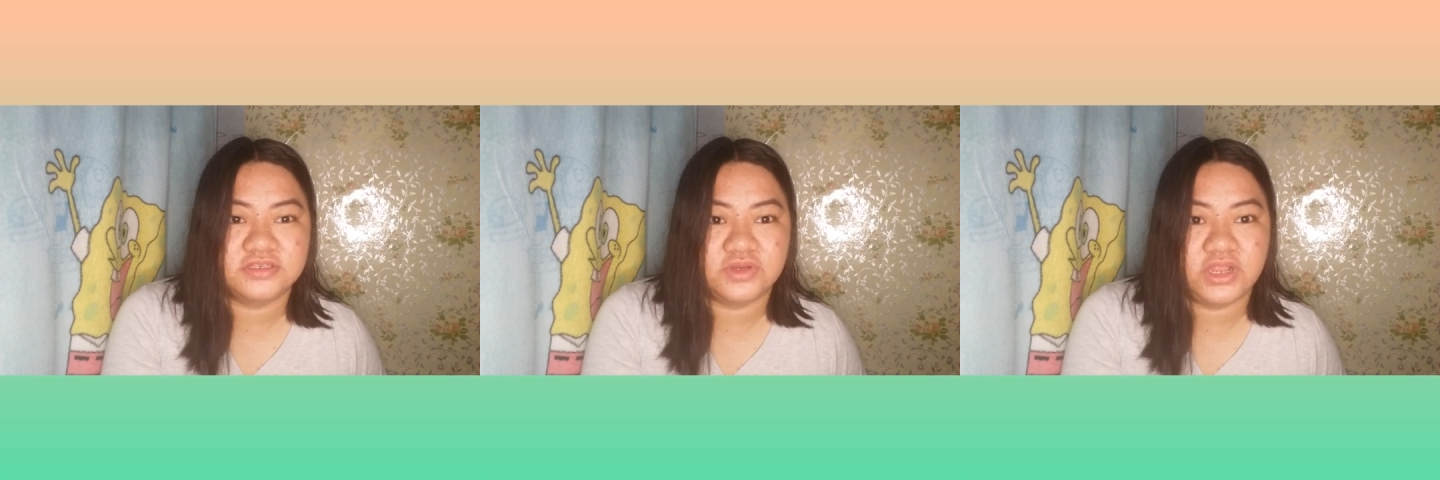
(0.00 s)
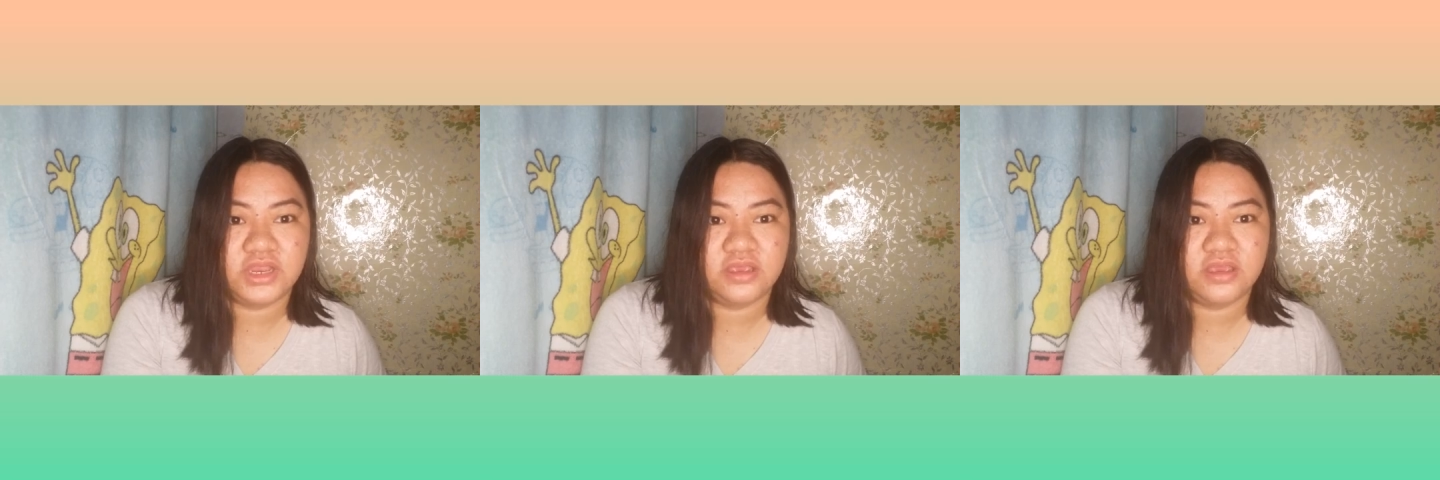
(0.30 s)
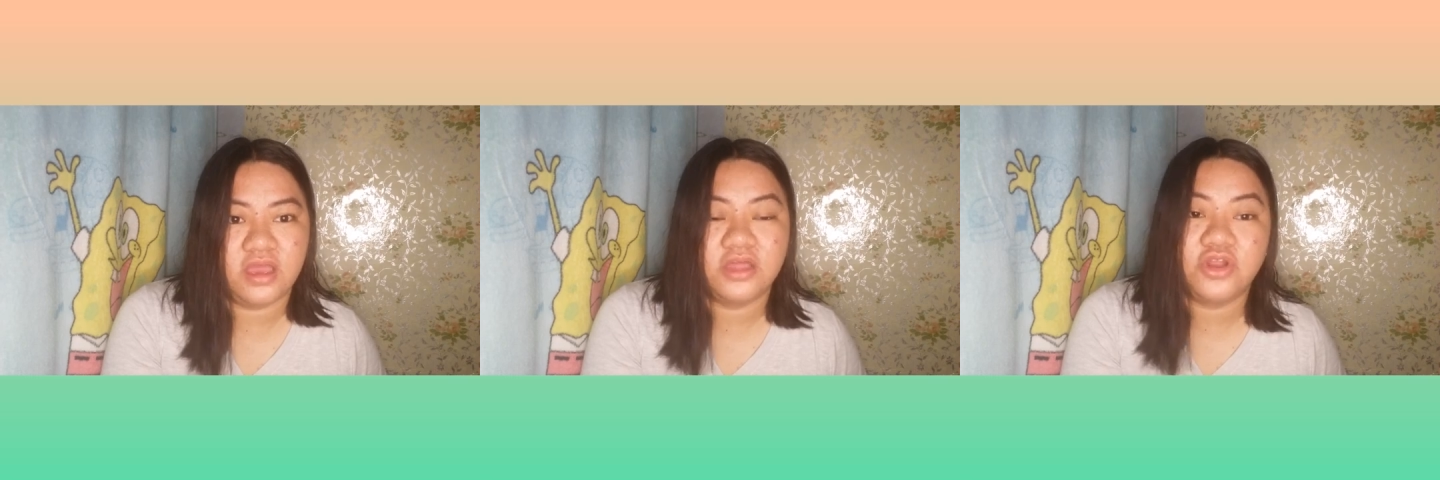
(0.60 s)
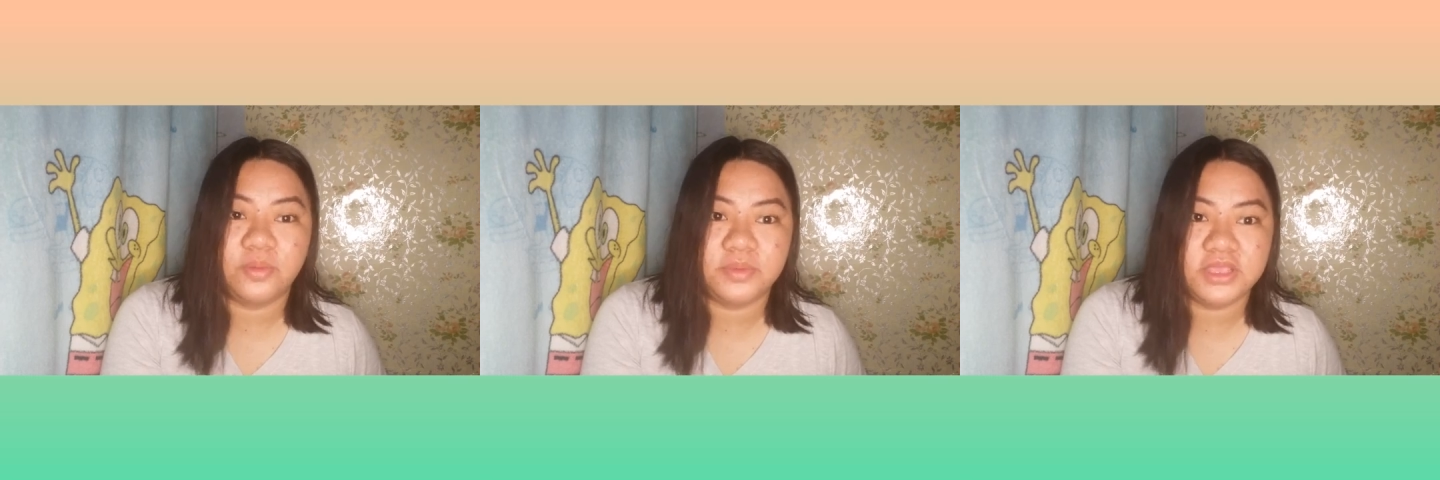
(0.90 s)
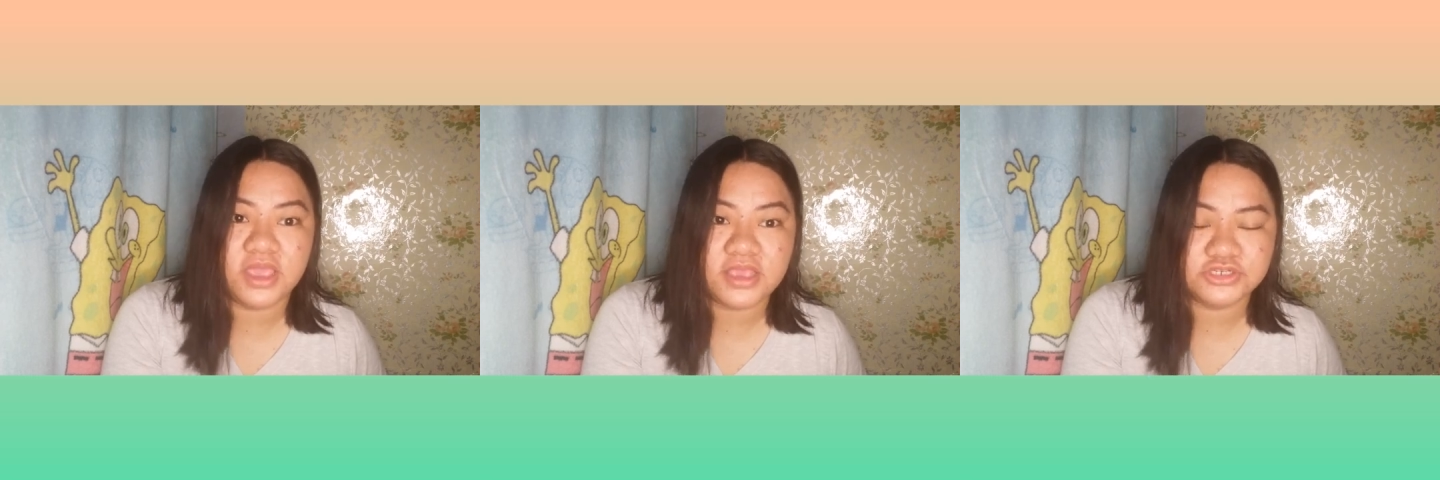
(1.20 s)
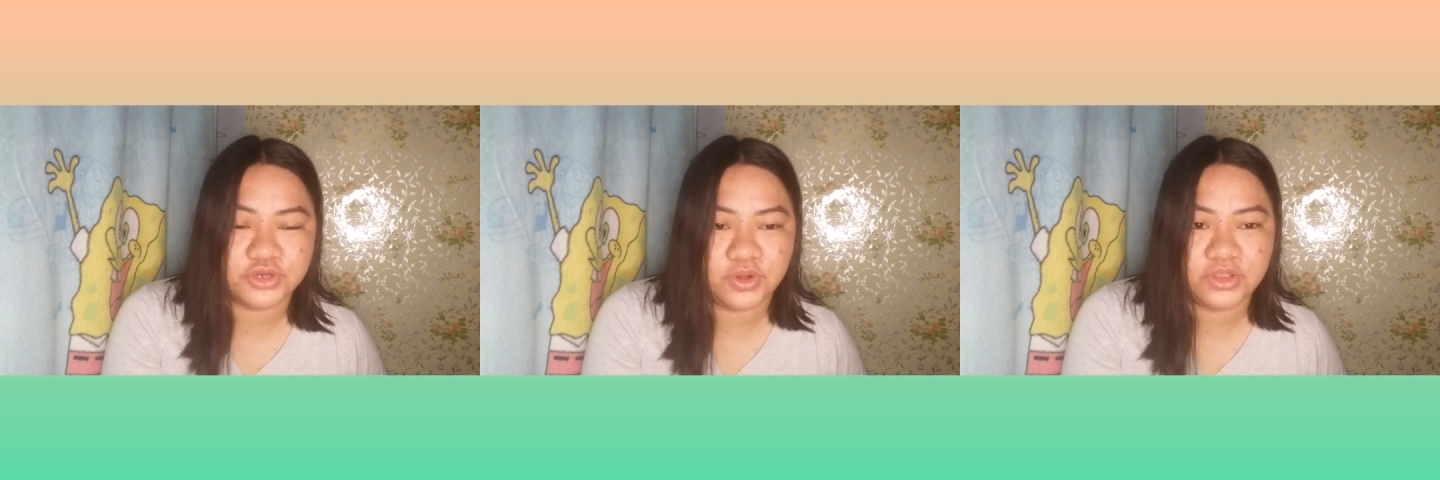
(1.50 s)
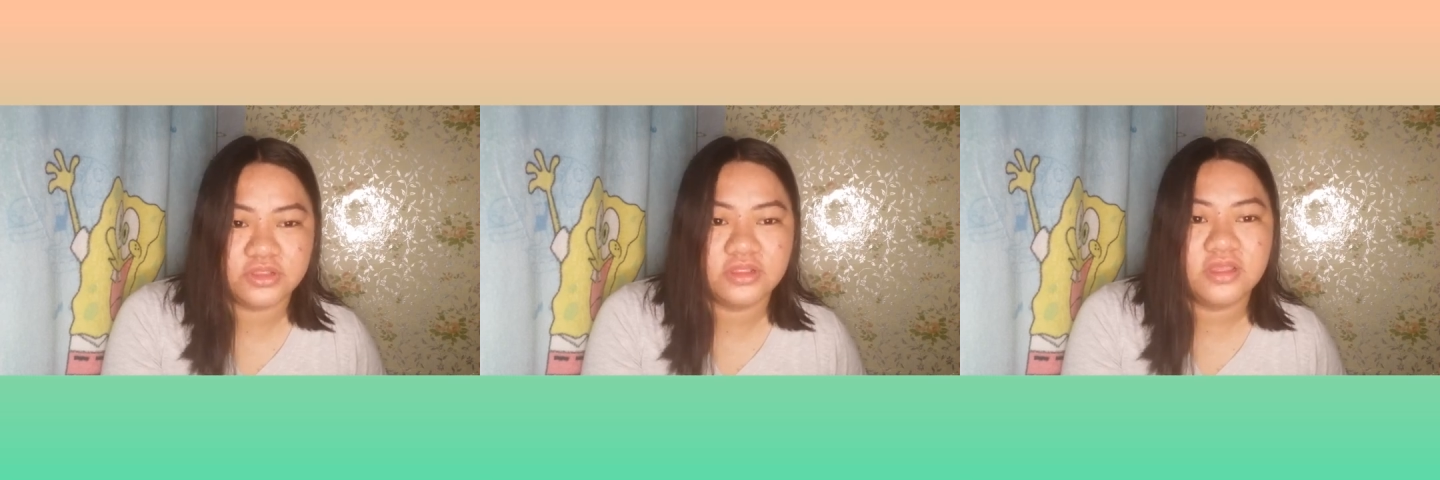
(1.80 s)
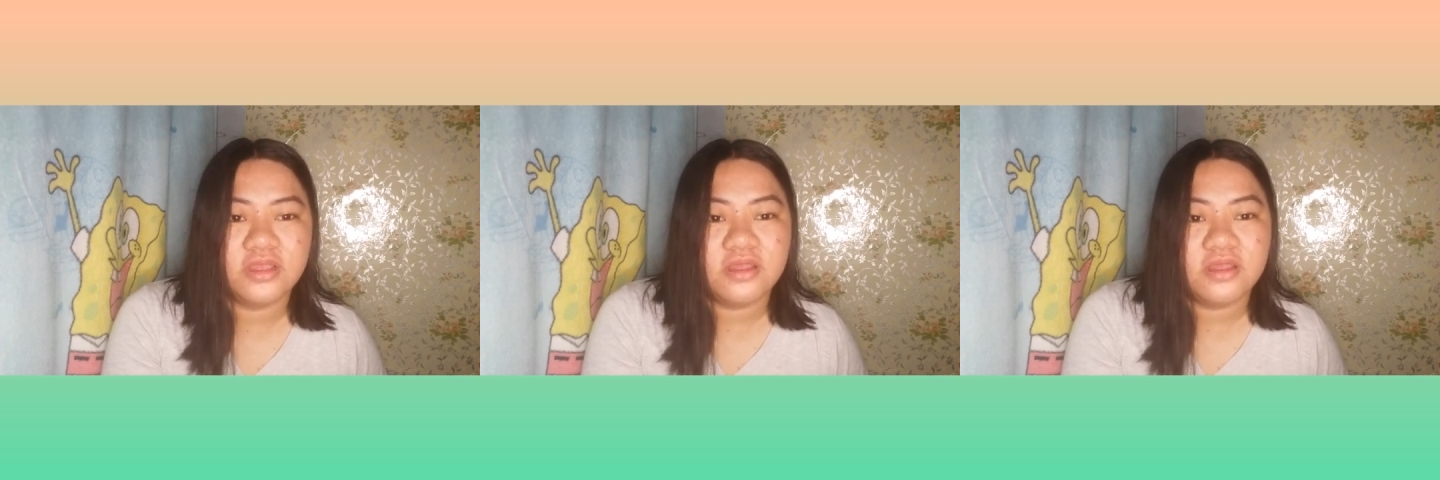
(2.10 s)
is really an obligation.